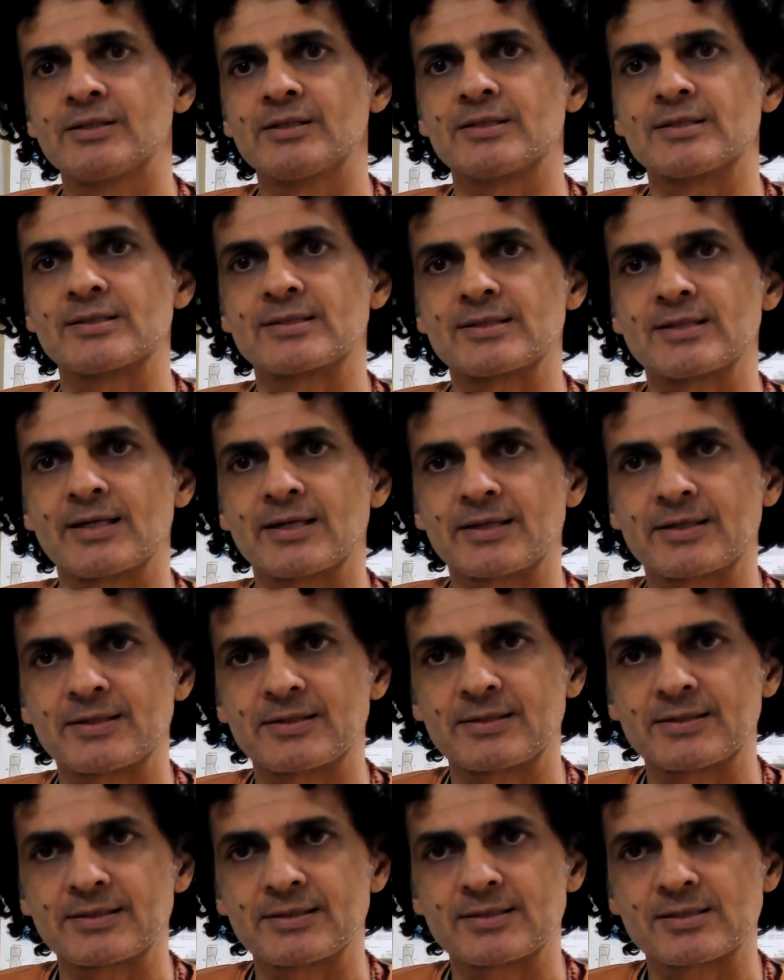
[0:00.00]
It's
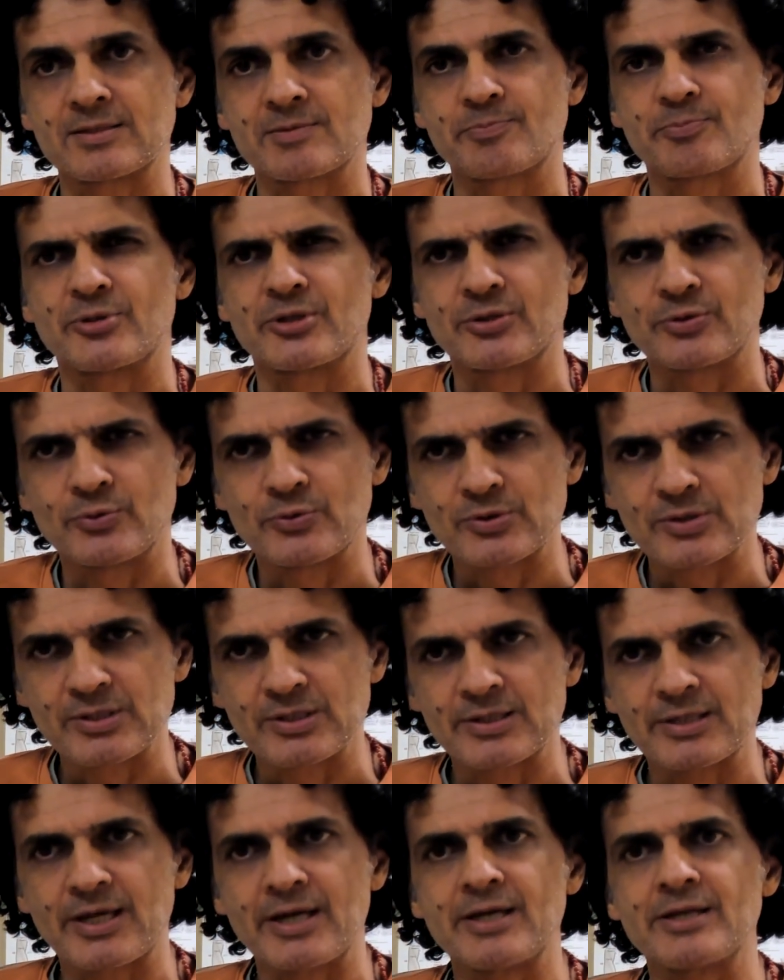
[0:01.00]
like it's
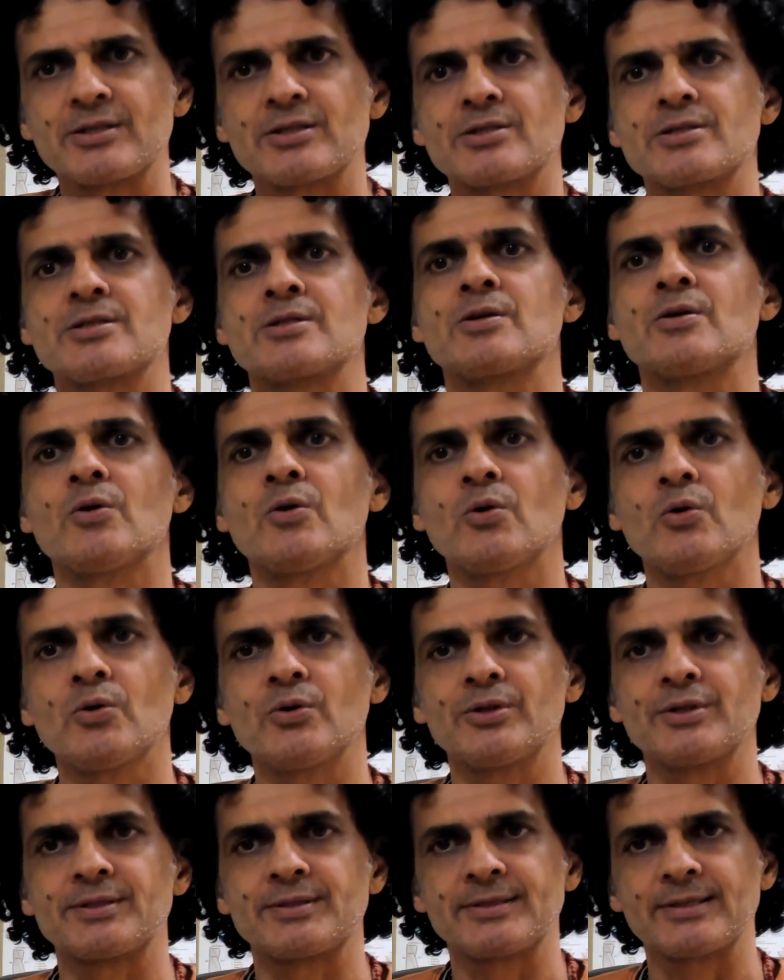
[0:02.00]
producing energy all
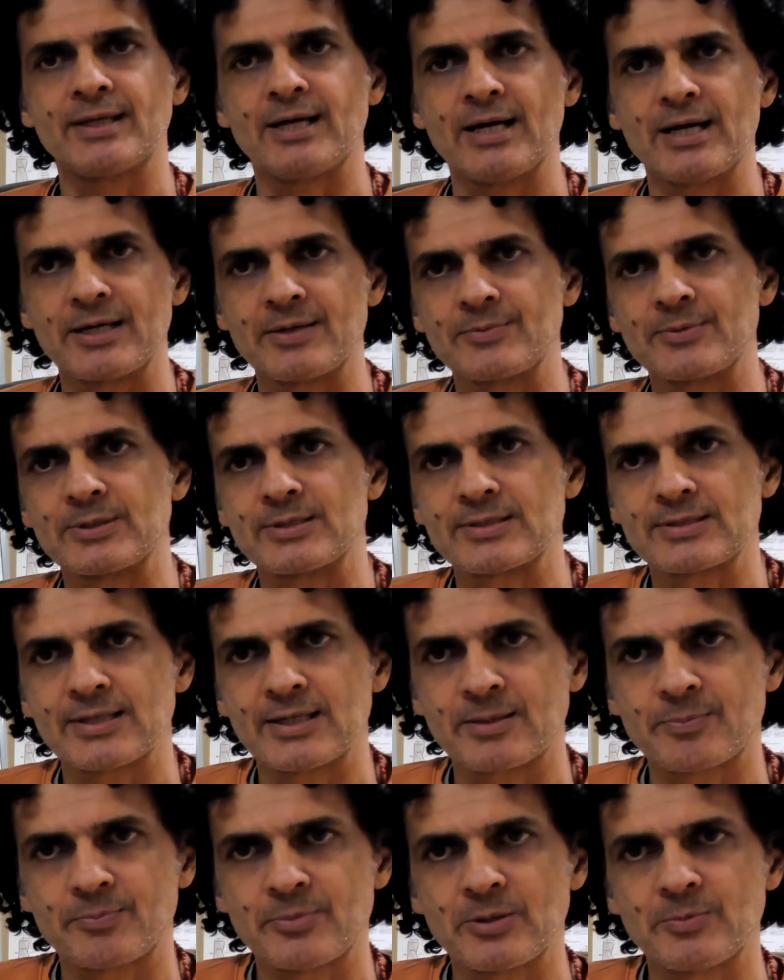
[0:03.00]
the time. It's
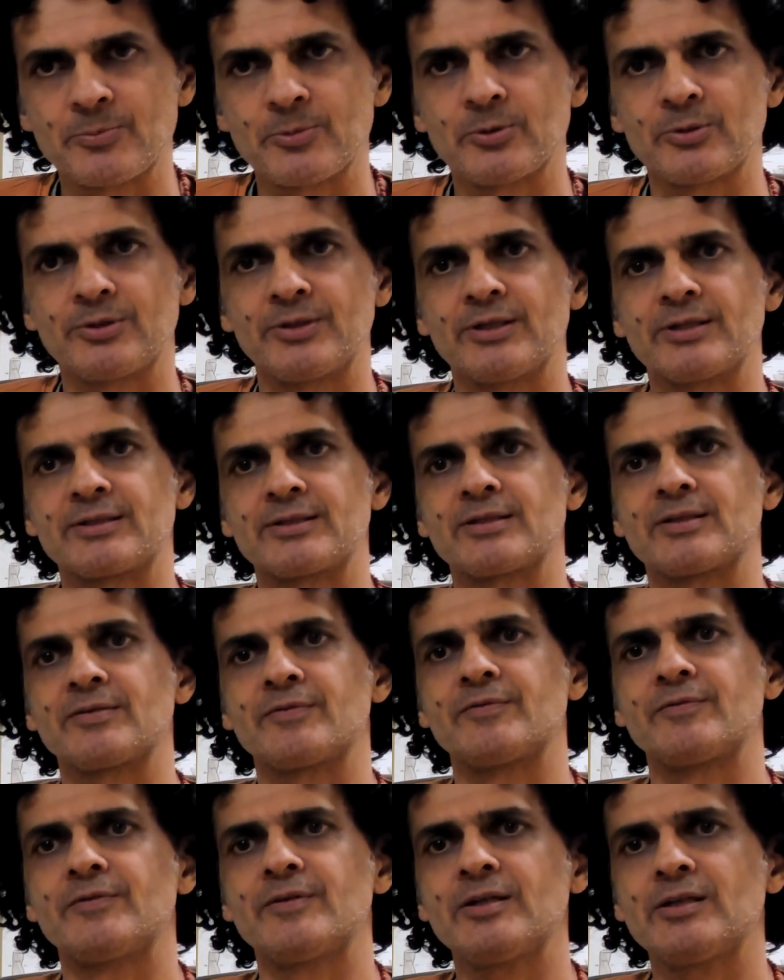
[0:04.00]
like people that are
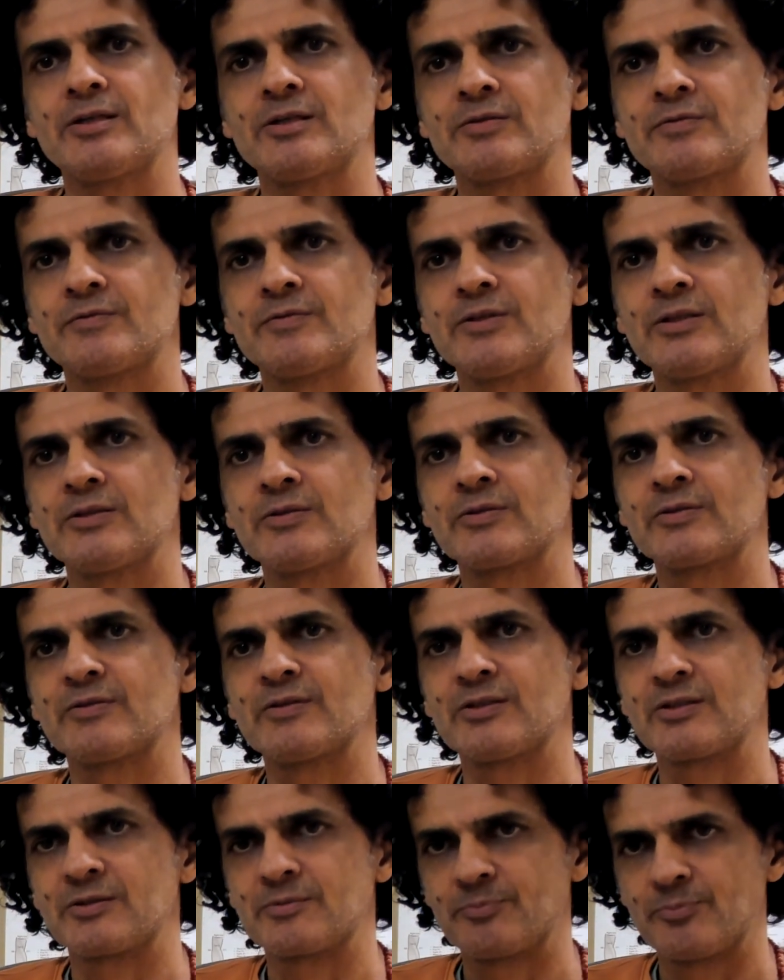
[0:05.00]

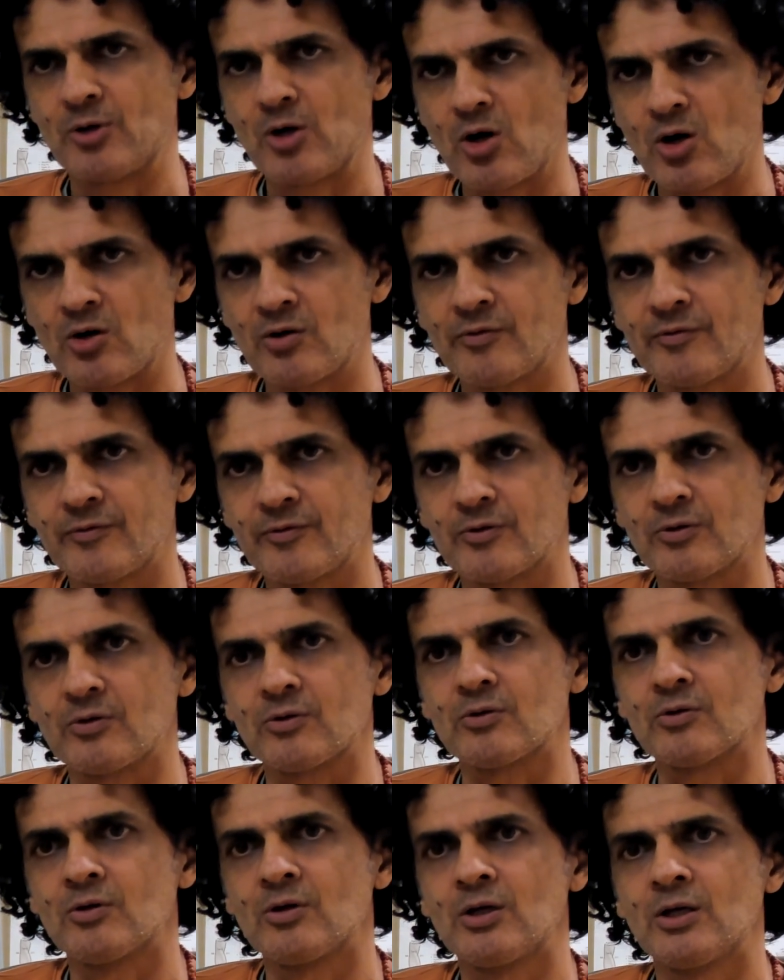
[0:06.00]
very
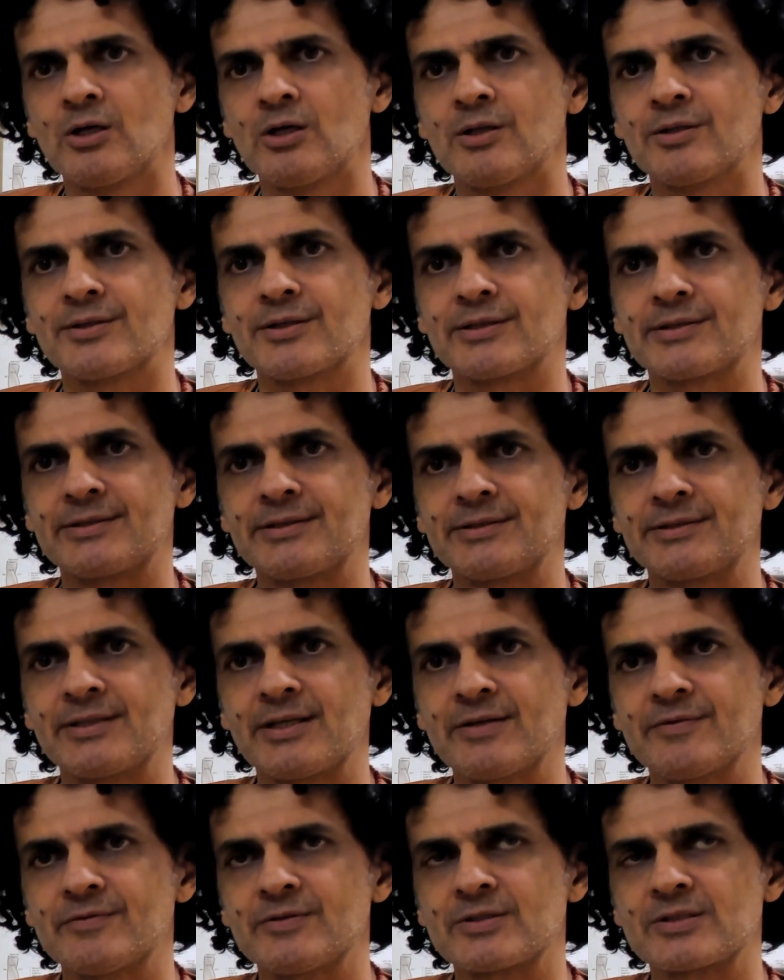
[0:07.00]
powerful, that they
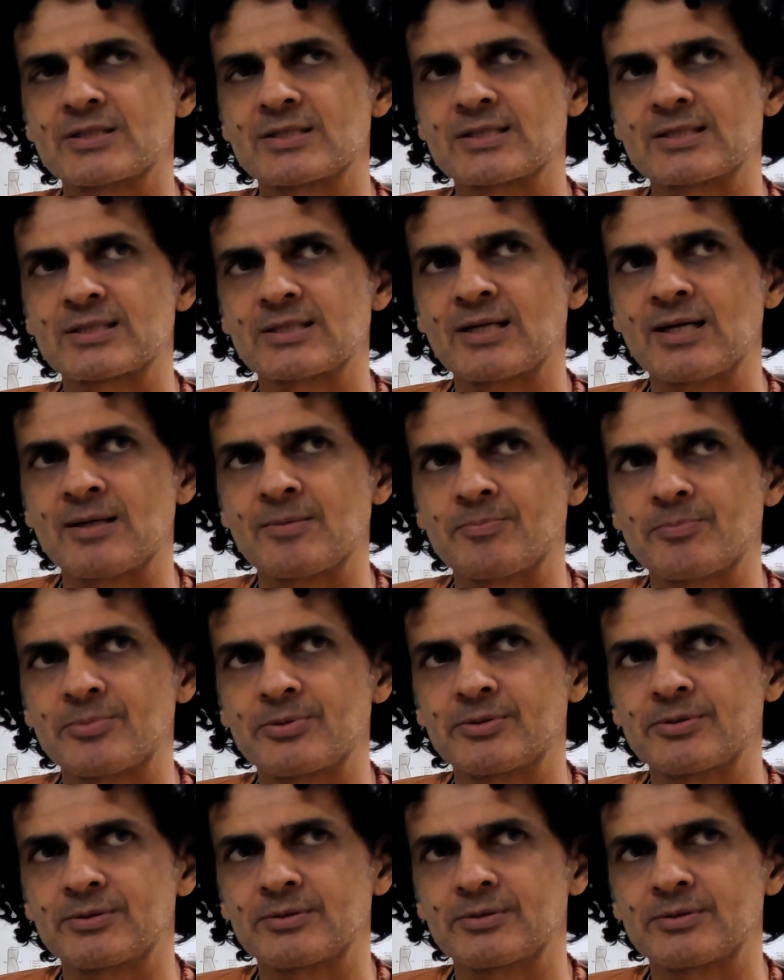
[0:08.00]
never stop.